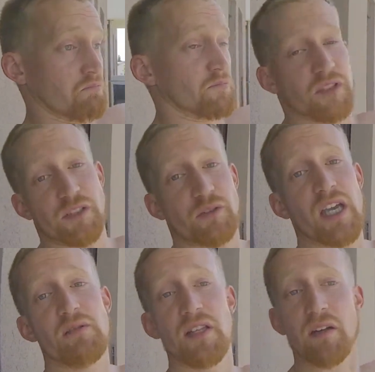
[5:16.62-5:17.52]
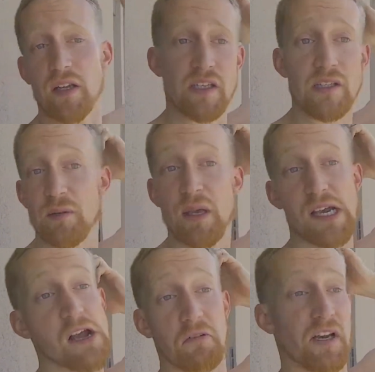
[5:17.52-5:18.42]
she's okay with it, and they make
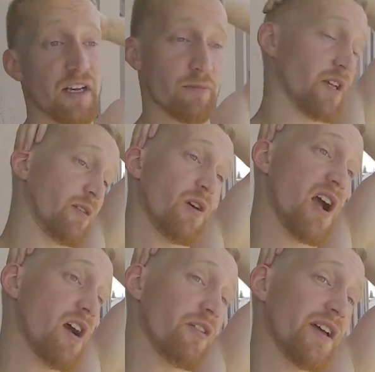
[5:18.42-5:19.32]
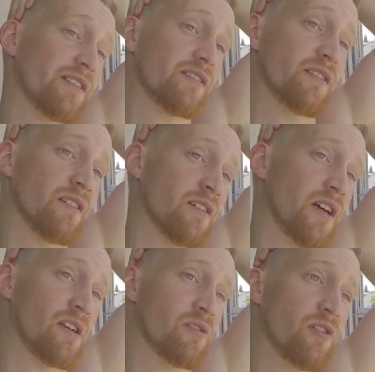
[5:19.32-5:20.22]
out, and I'm like, wow, that's,
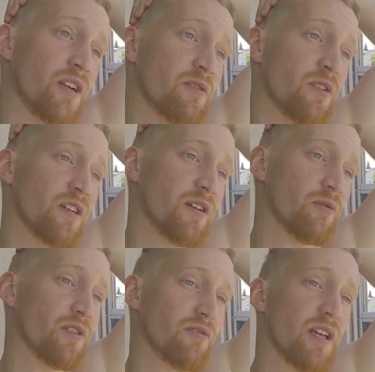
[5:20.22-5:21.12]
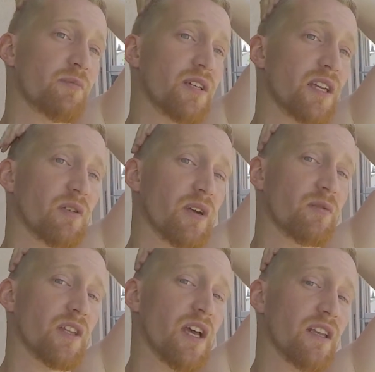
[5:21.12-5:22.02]
I don't know anyone that would have let me get away
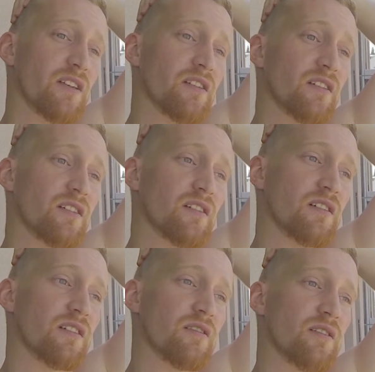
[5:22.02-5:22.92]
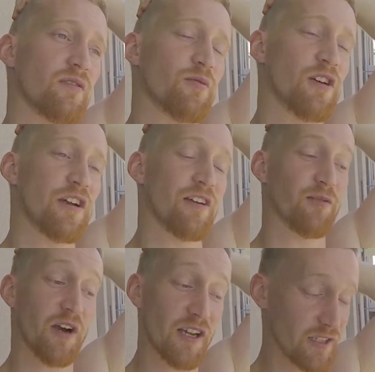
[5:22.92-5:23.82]
with that
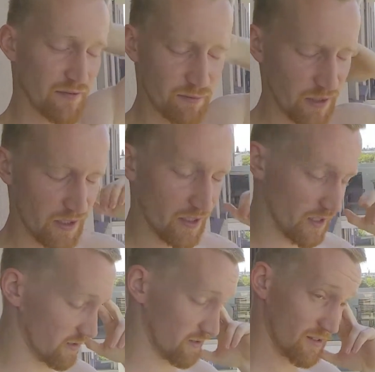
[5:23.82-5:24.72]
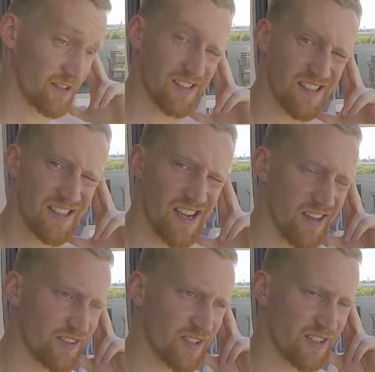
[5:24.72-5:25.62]
where I live, but yeah,
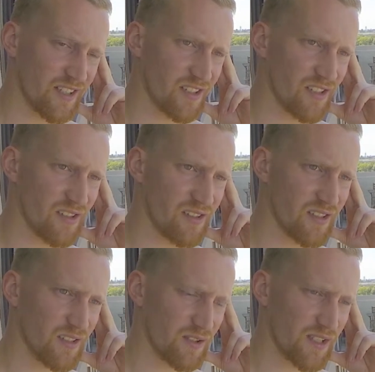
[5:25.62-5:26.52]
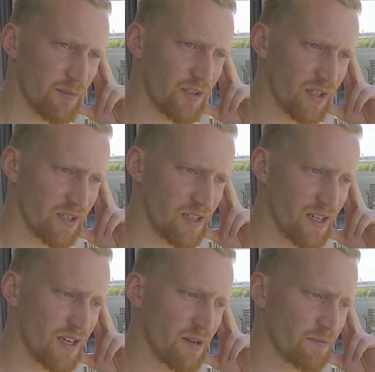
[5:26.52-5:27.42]
so that's like a little something.
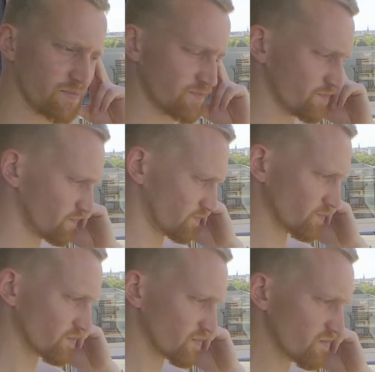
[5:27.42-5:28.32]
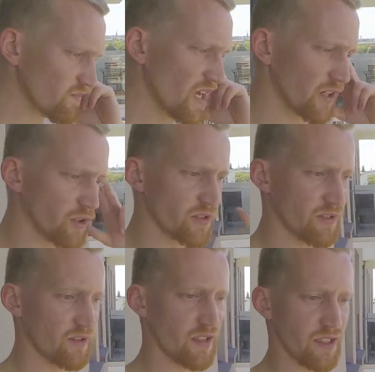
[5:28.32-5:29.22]
I noticed
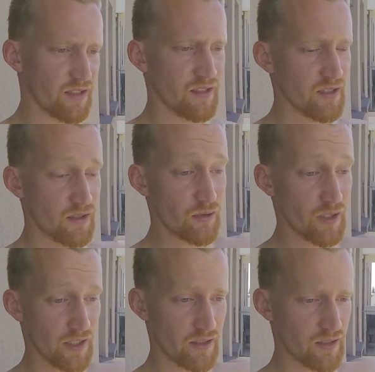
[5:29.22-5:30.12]
like too, like